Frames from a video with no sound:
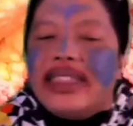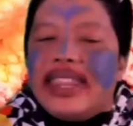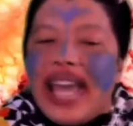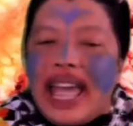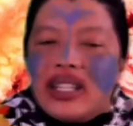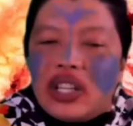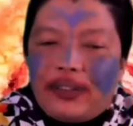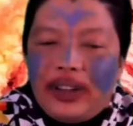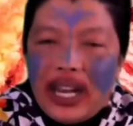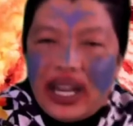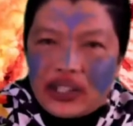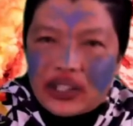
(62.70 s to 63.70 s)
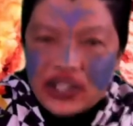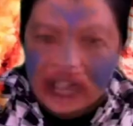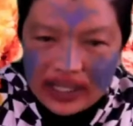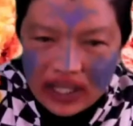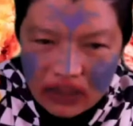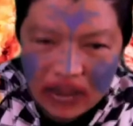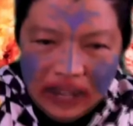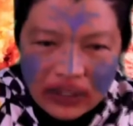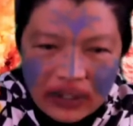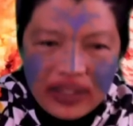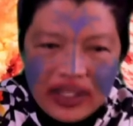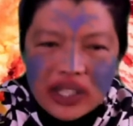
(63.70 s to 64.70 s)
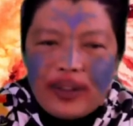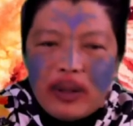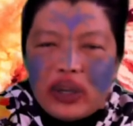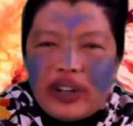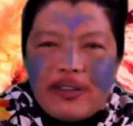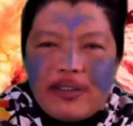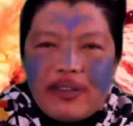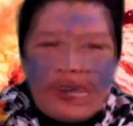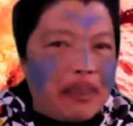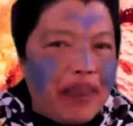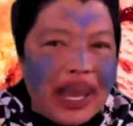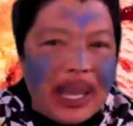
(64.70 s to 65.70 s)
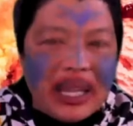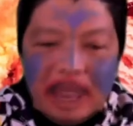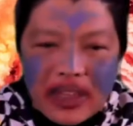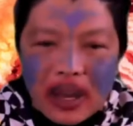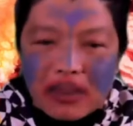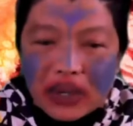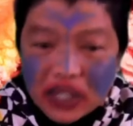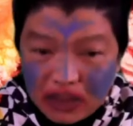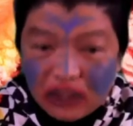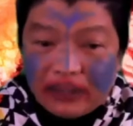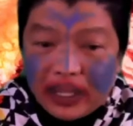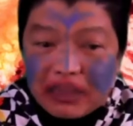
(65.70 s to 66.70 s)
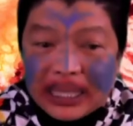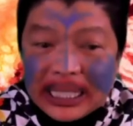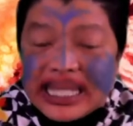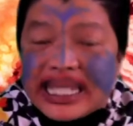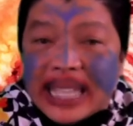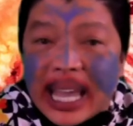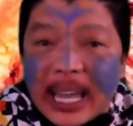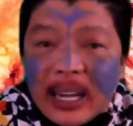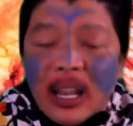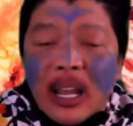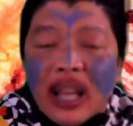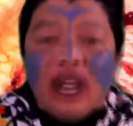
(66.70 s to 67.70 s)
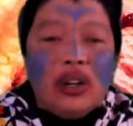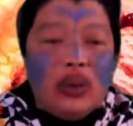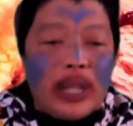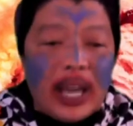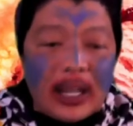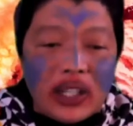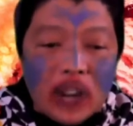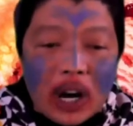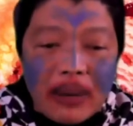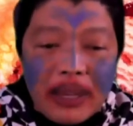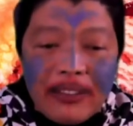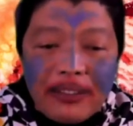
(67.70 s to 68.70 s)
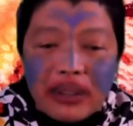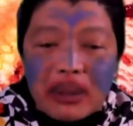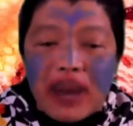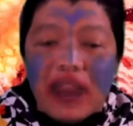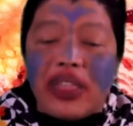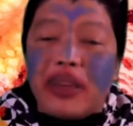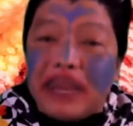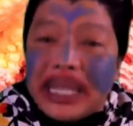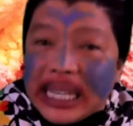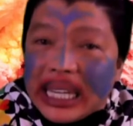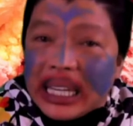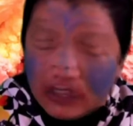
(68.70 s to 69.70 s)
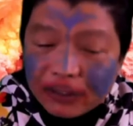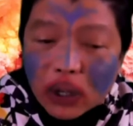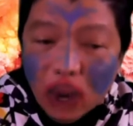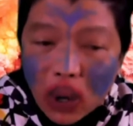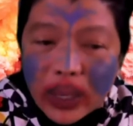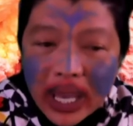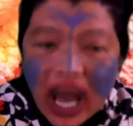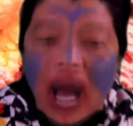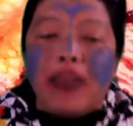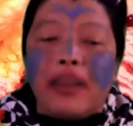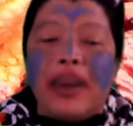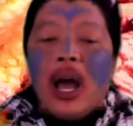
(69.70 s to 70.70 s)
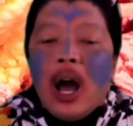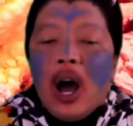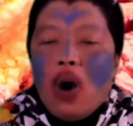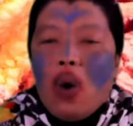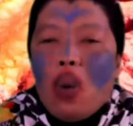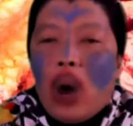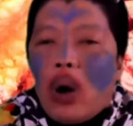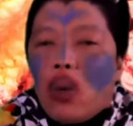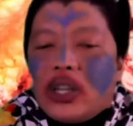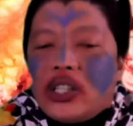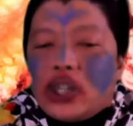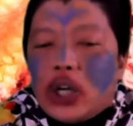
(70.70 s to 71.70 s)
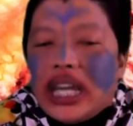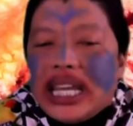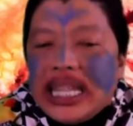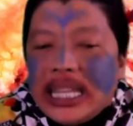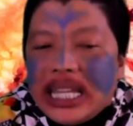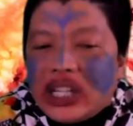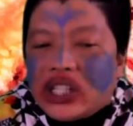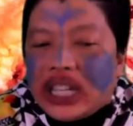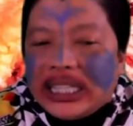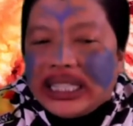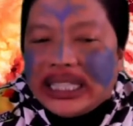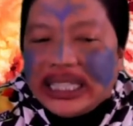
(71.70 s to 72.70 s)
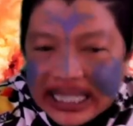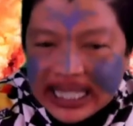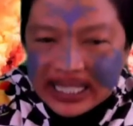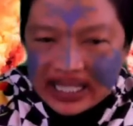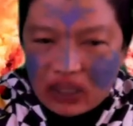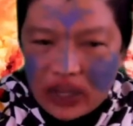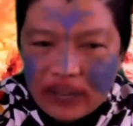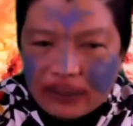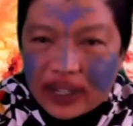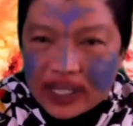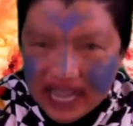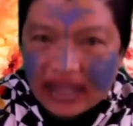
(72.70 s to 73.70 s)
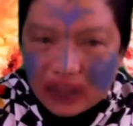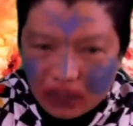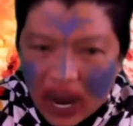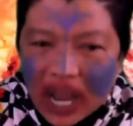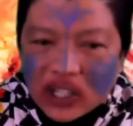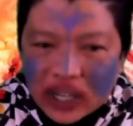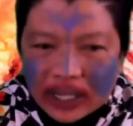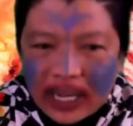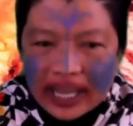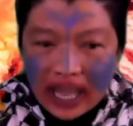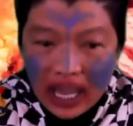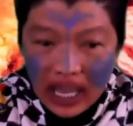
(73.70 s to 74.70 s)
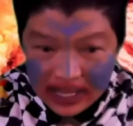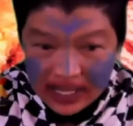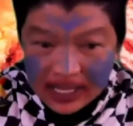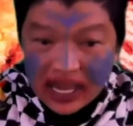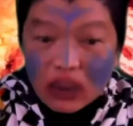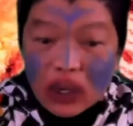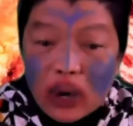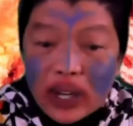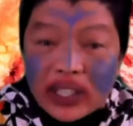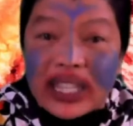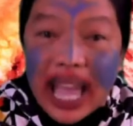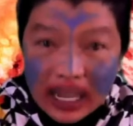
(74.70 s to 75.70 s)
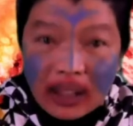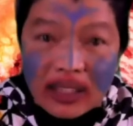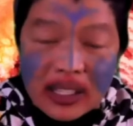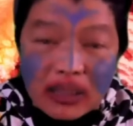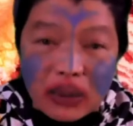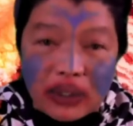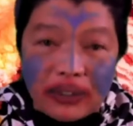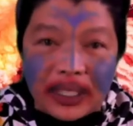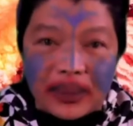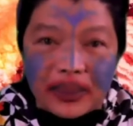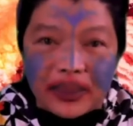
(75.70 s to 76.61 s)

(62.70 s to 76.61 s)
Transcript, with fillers: hands of a lesser skilled director, this film would have been a paint by the numbers movie. But instead, we got a charming film about the meaning of growing up. What was your initial edict when you first got the project? Like, this is how we're going to tackle this movie.